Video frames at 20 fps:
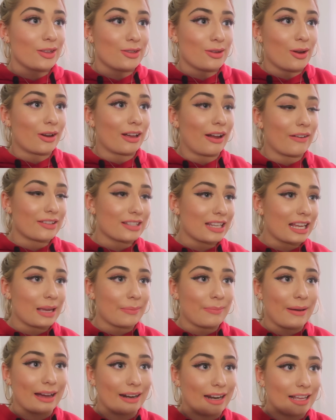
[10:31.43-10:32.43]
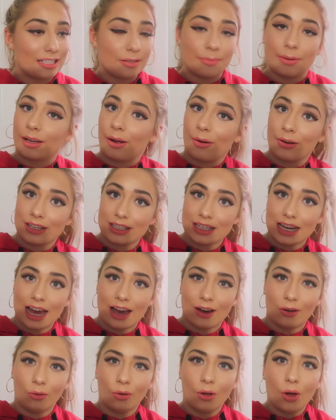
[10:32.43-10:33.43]
So I'm gonna have to take it back next time I go into
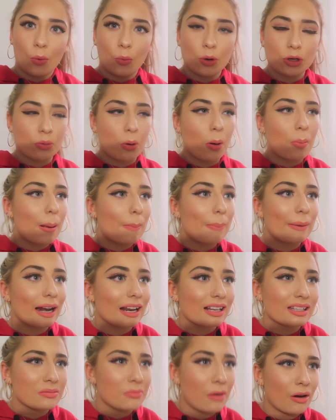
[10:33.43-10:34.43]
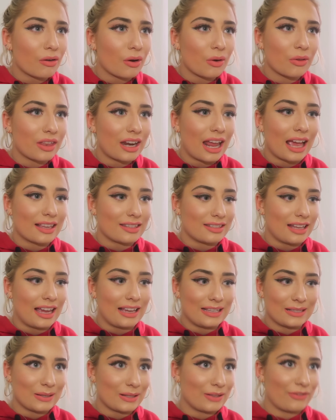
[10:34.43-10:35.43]
town, which will probably be like tomorrow or the next
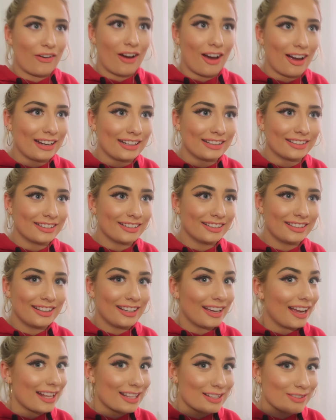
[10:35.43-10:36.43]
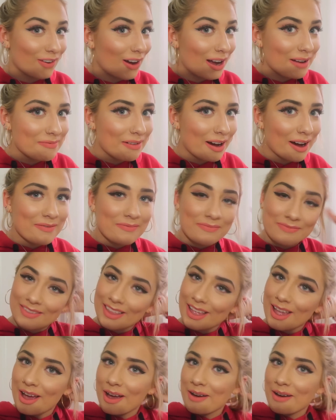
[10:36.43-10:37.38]
day, so it's fine. It's fine, mum.